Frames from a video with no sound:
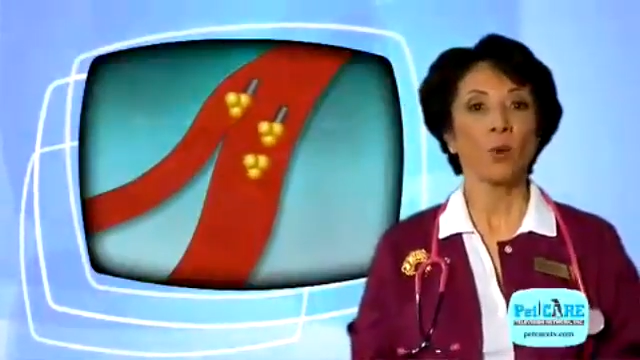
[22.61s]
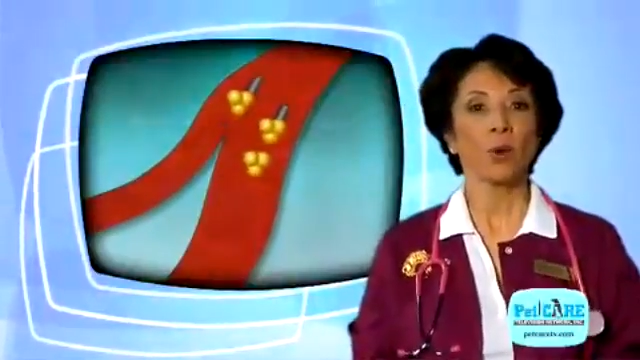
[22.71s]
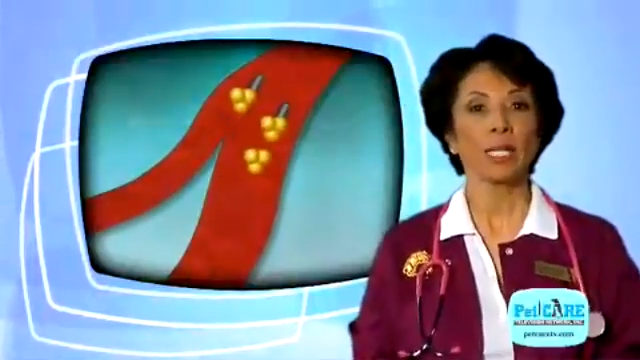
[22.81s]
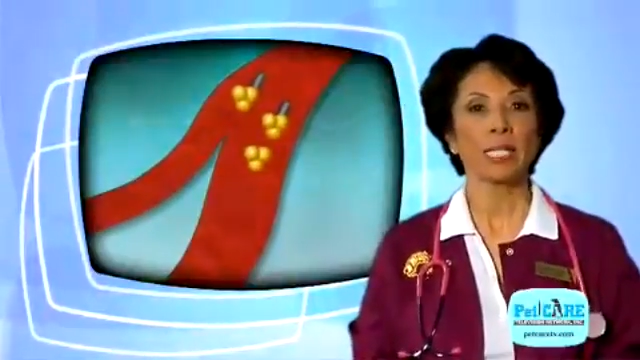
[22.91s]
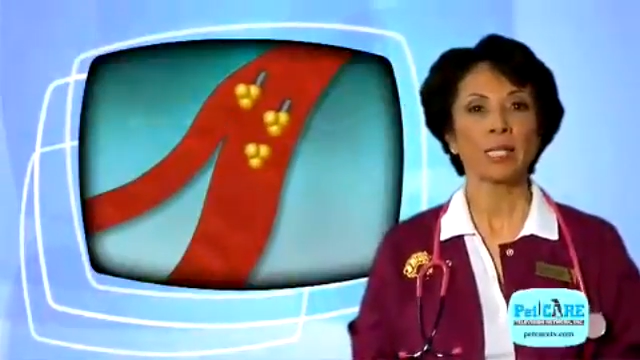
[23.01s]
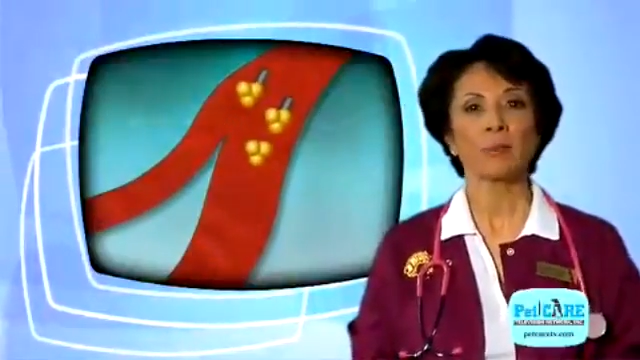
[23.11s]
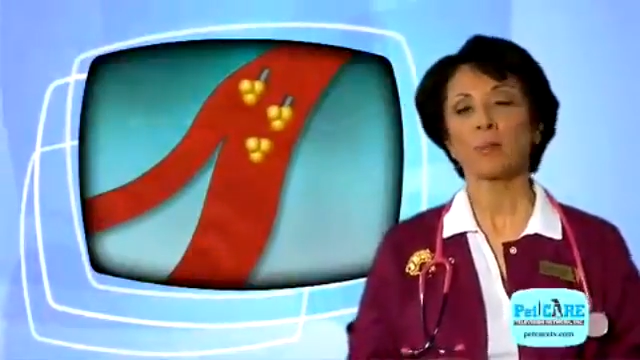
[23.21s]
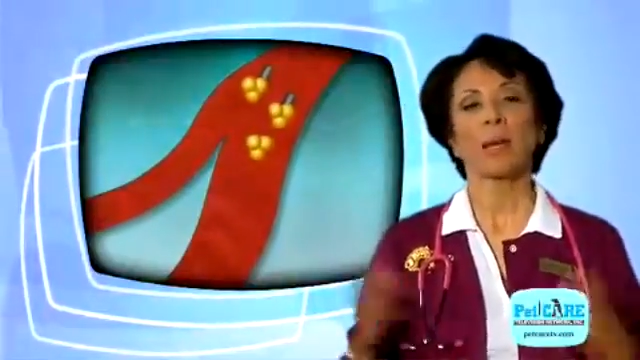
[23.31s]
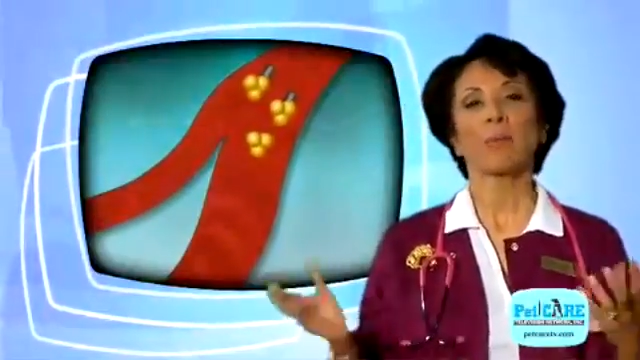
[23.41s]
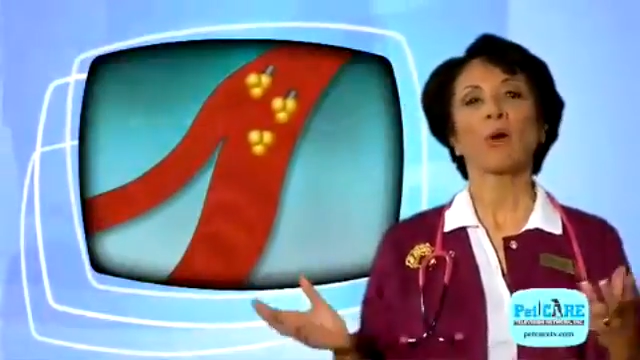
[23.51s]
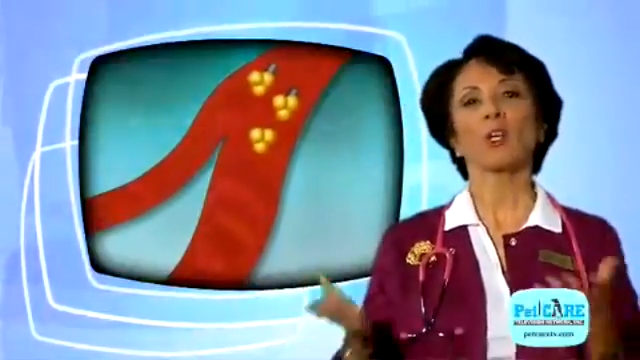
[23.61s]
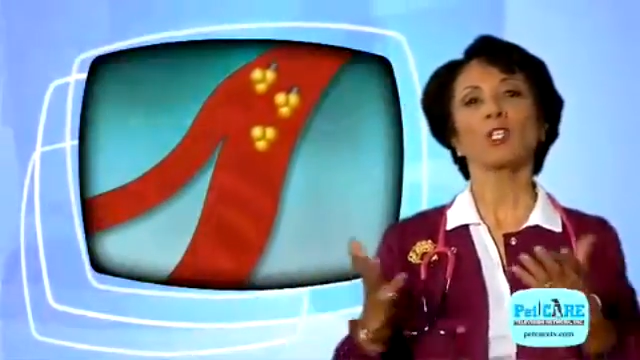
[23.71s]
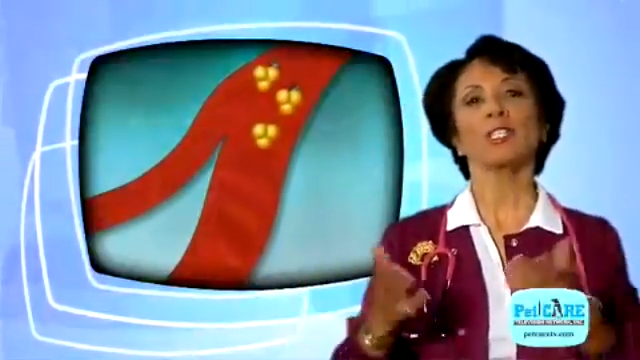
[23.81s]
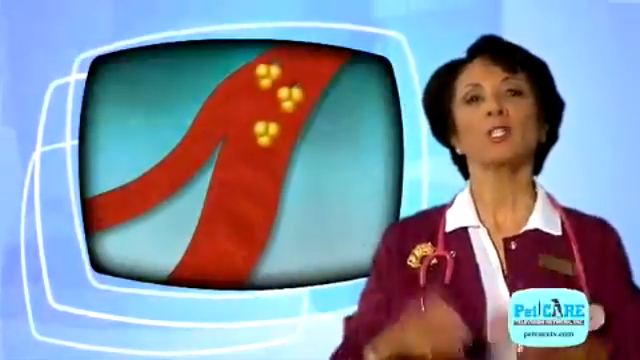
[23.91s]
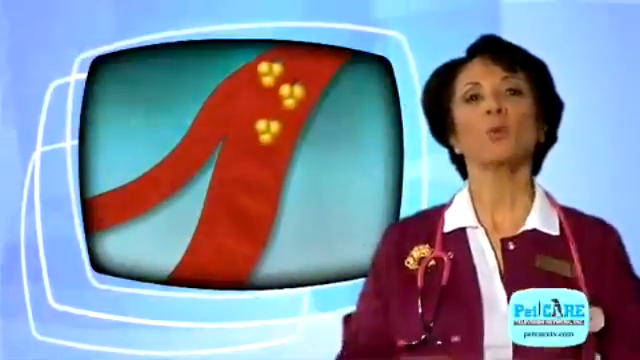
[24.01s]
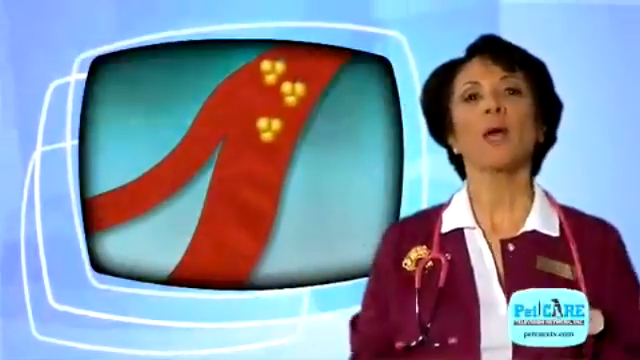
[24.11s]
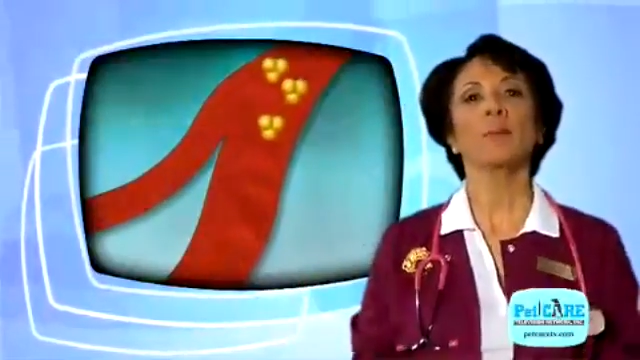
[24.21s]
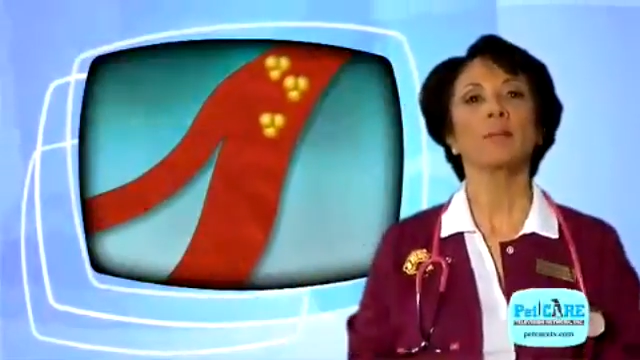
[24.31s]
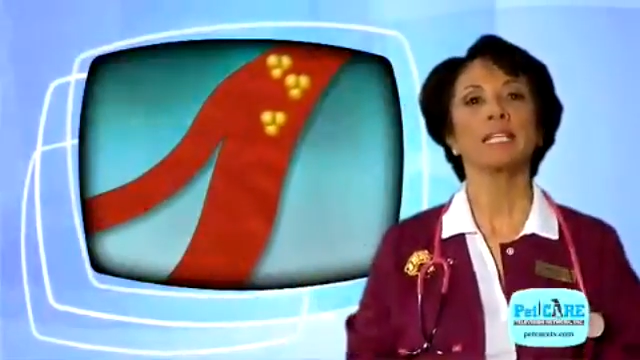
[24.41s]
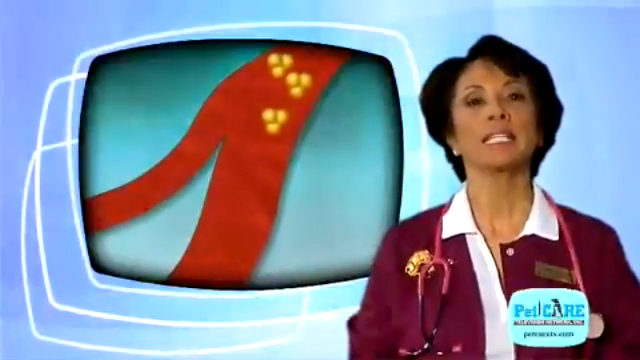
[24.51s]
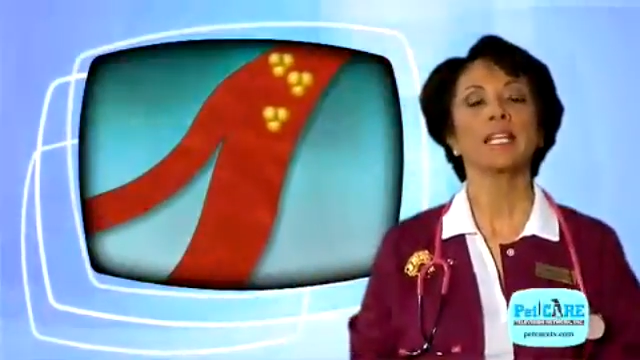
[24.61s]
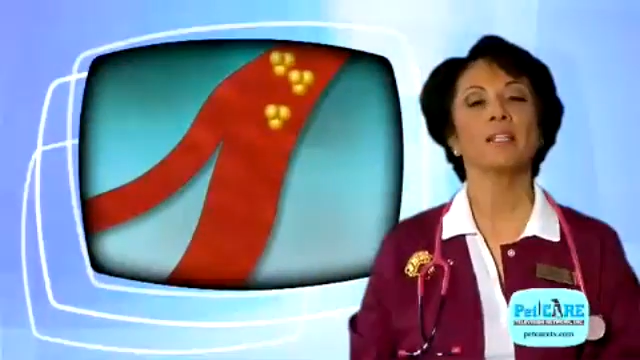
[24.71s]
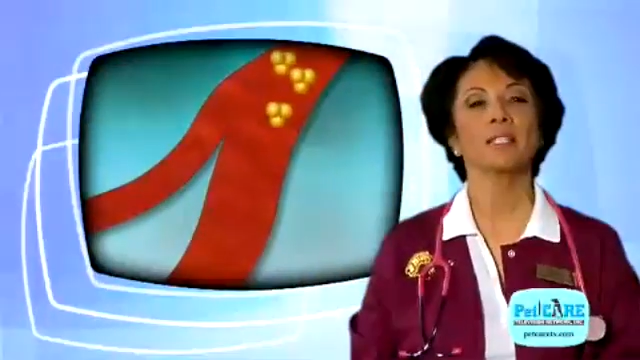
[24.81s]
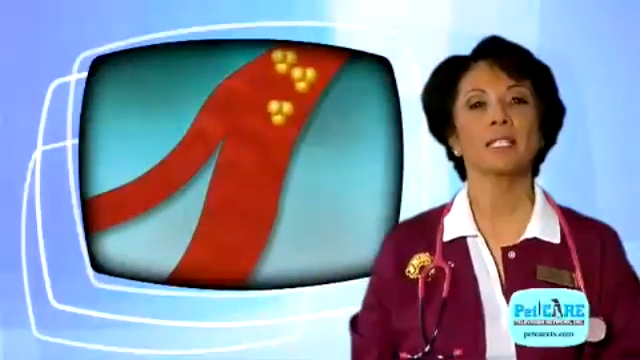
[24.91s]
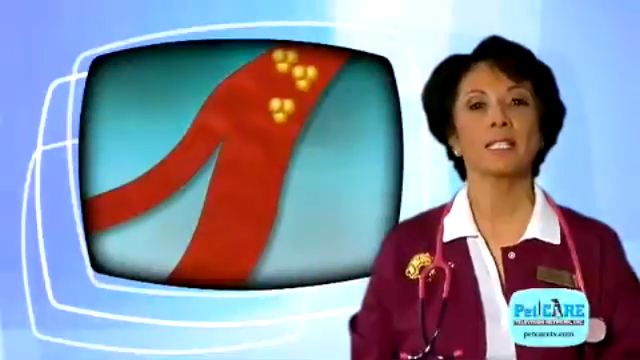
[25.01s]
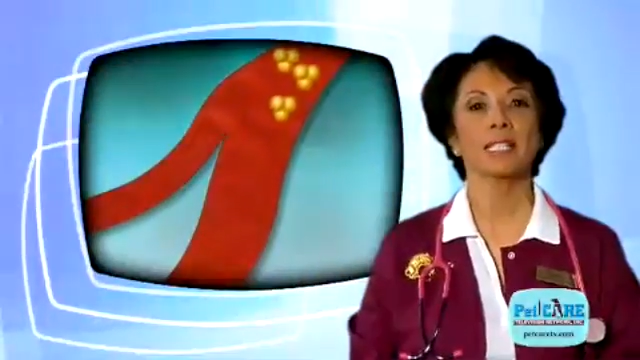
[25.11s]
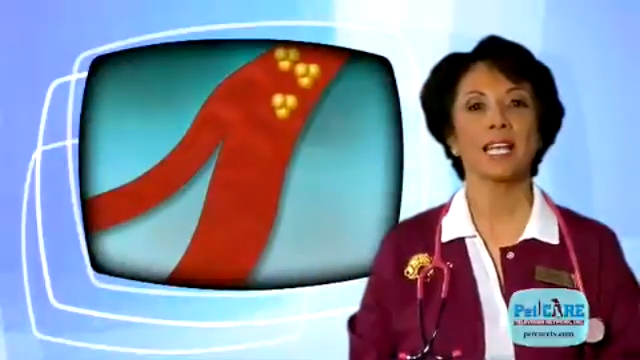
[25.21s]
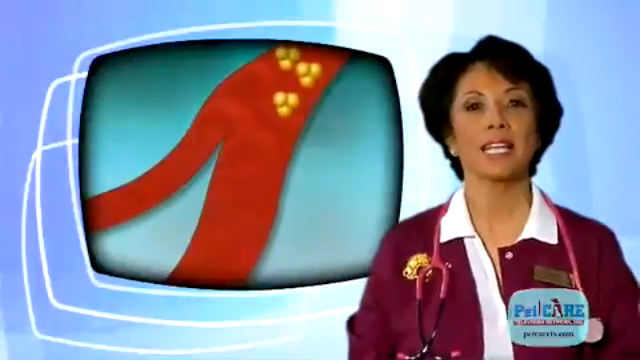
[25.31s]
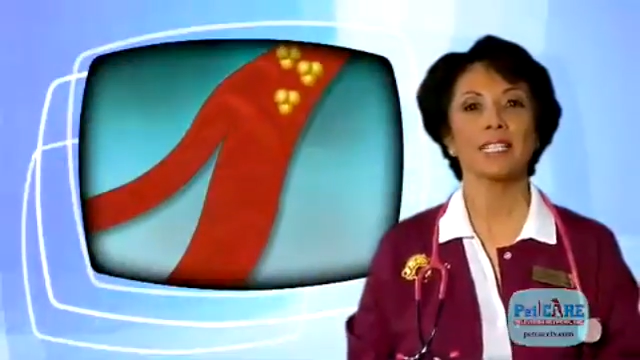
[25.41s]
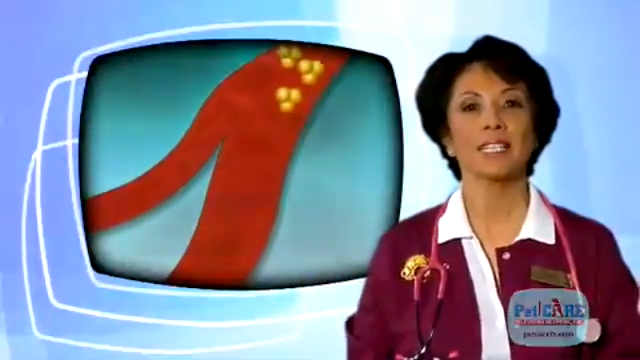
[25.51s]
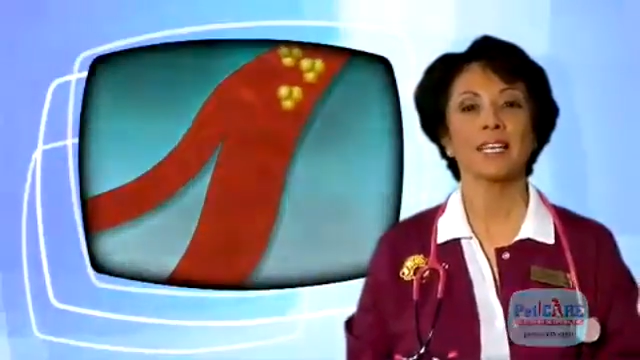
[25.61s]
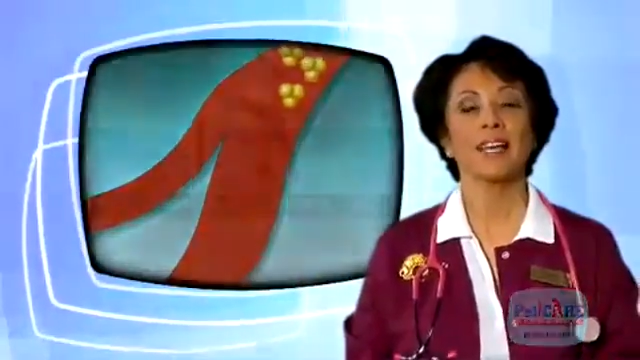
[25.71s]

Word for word: organisms by marshaling its white blood cells to the site.